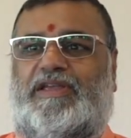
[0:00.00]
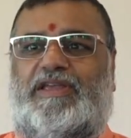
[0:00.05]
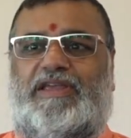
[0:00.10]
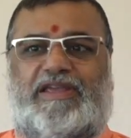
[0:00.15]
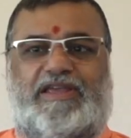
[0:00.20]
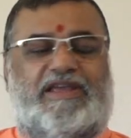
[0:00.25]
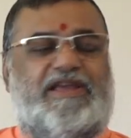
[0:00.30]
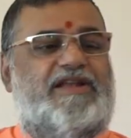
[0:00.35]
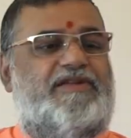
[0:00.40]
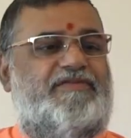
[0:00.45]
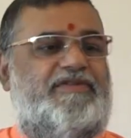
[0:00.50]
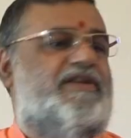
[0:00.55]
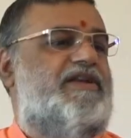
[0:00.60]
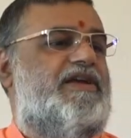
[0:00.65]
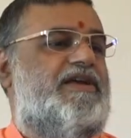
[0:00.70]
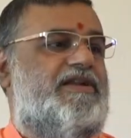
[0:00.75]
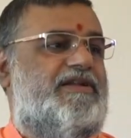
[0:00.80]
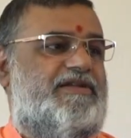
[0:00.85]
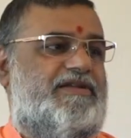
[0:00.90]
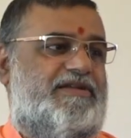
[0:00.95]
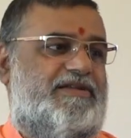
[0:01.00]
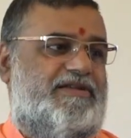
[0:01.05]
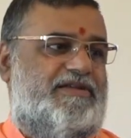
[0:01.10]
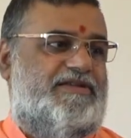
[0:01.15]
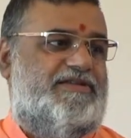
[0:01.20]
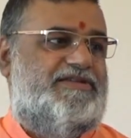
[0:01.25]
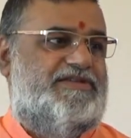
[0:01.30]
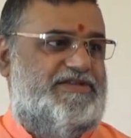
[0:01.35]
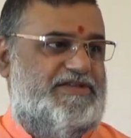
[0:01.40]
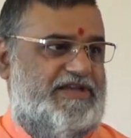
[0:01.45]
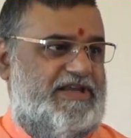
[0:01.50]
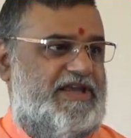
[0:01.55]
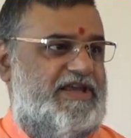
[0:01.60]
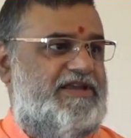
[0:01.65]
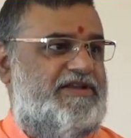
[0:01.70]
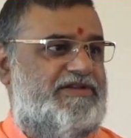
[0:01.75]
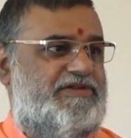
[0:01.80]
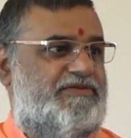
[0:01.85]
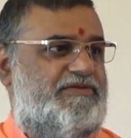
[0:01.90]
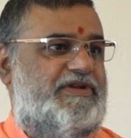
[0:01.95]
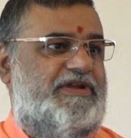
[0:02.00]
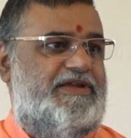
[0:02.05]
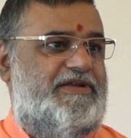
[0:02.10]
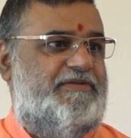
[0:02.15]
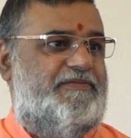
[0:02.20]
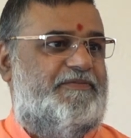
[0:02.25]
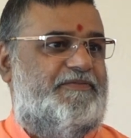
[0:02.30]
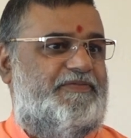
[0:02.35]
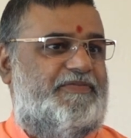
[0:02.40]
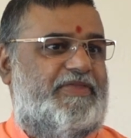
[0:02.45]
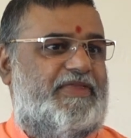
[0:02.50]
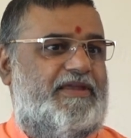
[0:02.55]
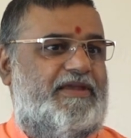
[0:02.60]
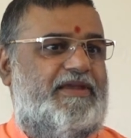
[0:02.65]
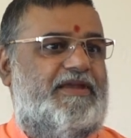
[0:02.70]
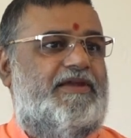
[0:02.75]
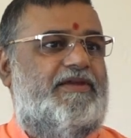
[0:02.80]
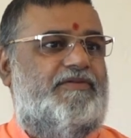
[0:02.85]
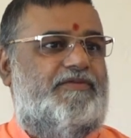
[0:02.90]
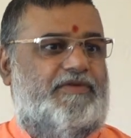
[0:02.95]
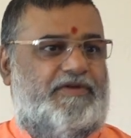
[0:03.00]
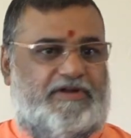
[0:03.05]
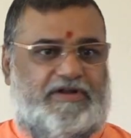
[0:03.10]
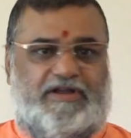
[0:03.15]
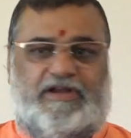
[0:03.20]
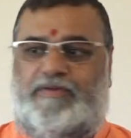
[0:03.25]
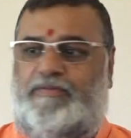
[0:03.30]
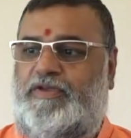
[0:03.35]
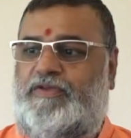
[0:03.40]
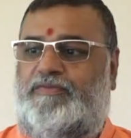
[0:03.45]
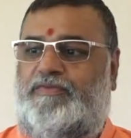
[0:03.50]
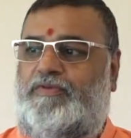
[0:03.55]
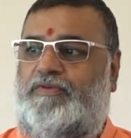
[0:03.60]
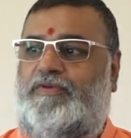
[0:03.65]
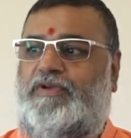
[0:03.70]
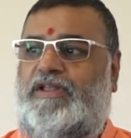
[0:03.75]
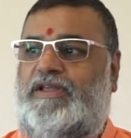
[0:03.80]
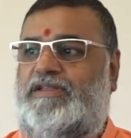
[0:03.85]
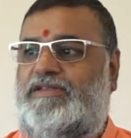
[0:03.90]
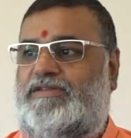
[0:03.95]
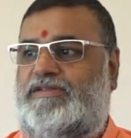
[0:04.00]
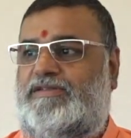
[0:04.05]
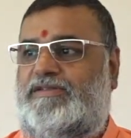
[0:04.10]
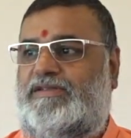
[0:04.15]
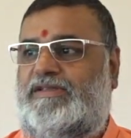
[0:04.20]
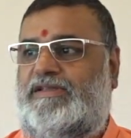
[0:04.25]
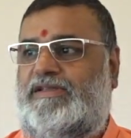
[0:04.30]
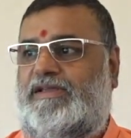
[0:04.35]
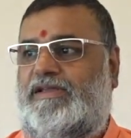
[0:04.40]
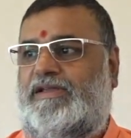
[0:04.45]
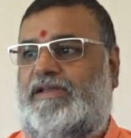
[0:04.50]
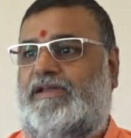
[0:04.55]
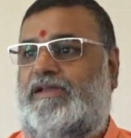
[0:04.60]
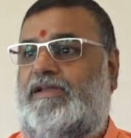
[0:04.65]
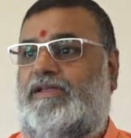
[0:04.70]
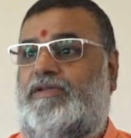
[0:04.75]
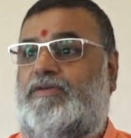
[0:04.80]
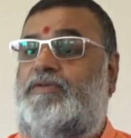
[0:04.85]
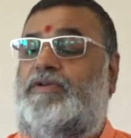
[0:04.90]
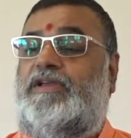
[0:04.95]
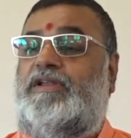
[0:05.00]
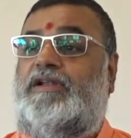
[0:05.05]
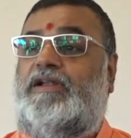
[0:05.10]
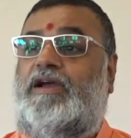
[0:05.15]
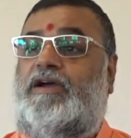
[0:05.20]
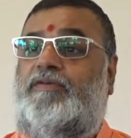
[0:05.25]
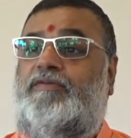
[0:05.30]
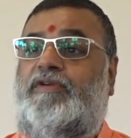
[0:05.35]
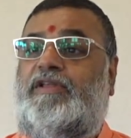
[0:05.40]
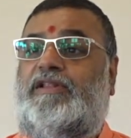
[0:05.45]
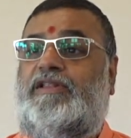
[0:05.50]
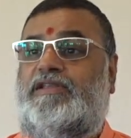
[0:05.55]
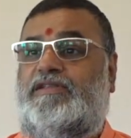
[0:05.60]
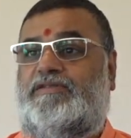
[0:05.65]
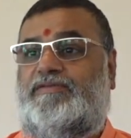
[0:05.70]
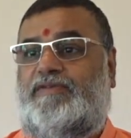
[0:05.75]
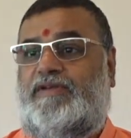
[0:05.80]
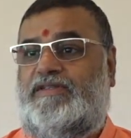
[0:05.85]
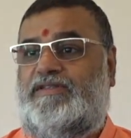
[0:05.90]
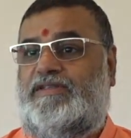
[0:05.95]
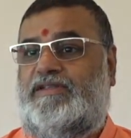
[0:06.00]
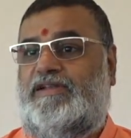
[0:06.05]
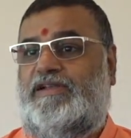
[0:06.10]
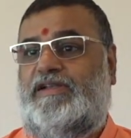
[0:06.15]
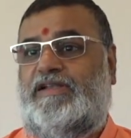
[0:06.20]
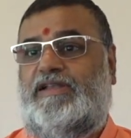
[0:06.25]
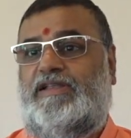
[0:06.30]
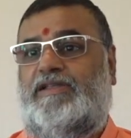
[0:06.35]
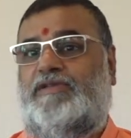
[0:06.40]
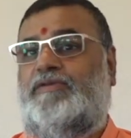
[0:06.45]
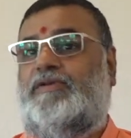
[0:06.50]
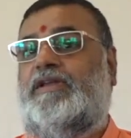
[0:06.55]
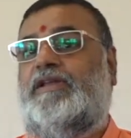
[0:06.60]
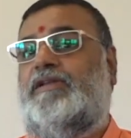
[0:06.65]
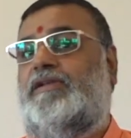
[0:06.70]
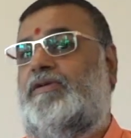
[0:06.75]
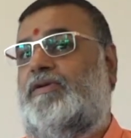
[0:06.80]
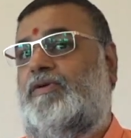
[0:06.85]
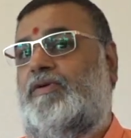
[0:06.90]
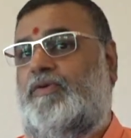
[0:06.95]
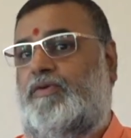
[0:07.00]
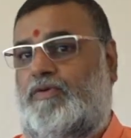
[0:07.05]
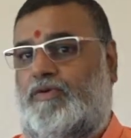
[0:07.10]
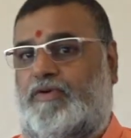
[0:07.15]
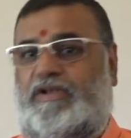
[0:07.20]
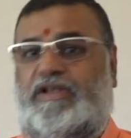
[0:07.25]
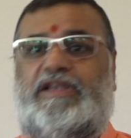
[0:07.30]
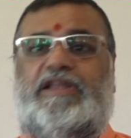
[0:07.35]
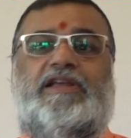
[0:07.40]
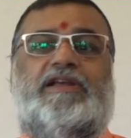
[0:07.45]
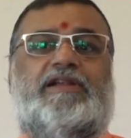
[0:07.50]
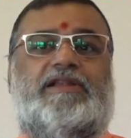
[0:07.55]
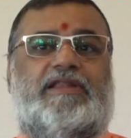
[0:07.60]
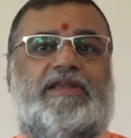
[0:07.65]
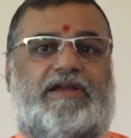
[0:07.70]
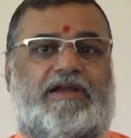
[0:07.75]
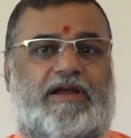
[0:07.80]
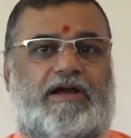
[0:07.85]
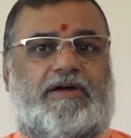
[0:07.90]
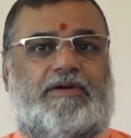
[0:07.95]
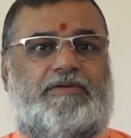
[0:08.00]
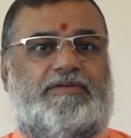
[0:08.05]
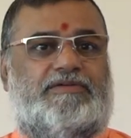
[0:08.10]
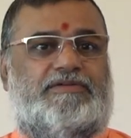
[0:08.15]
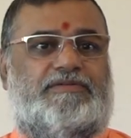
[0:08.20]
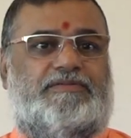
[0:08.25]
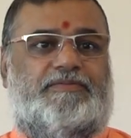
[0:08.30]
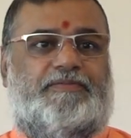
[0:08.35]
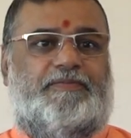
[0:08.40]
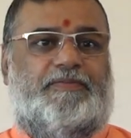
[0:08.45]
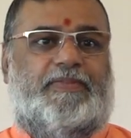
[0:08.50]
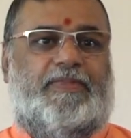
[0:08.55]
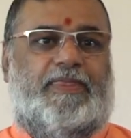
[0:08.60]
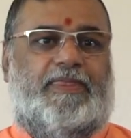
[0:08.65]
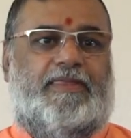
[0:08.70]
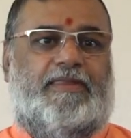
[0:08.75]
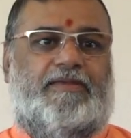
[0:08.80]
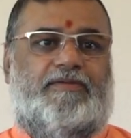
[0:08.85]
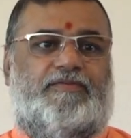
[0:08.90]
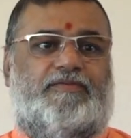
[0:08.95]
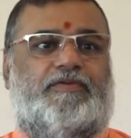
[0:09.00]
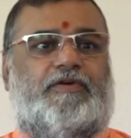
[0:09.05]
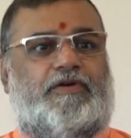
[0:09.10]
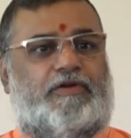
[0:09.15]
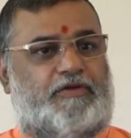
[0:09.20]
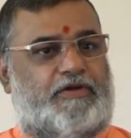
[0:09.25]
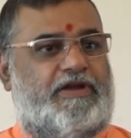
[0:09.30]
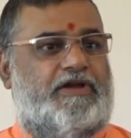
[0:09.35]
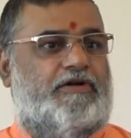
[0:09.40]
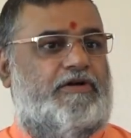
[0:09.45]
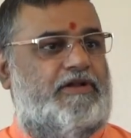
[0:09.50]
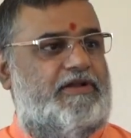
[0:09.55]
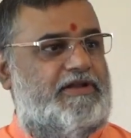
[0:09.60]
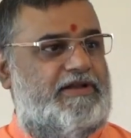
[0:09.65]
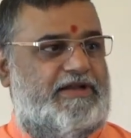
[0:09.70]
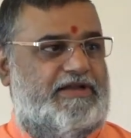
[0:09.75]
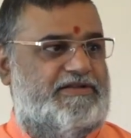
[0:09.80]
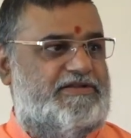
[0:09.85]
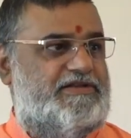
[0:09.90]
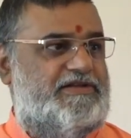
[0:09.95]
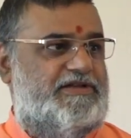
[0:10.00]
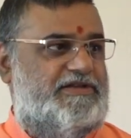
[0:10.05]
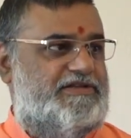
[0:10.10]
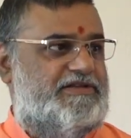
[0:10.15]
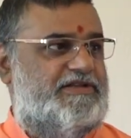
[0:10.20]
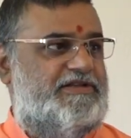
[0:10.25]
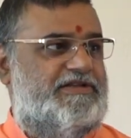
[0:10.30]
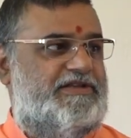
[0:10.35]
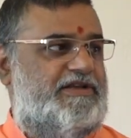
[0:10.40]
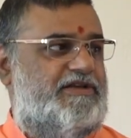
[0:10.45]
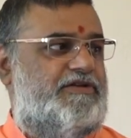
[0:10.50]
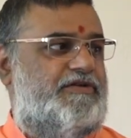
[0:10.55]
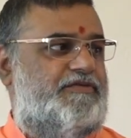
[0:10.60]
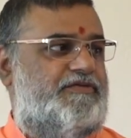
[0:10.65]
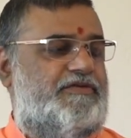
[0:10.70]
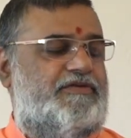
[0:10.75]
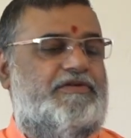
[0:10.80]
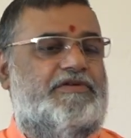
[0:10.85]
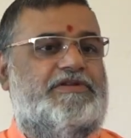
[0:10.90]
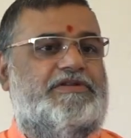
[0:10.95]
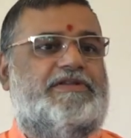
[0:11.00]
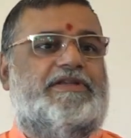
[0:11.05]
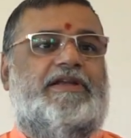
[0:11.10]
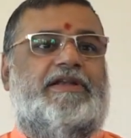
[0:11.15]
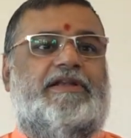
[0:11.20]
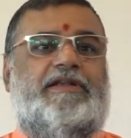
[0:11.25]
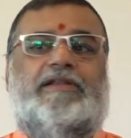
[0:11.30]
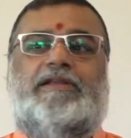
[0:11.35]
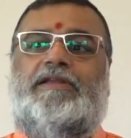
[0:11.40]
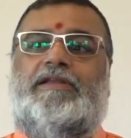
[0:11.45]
Here we are staying today. For coming few days, you can avail this facility, you can go near the cows, following all the restrictions here, of course, and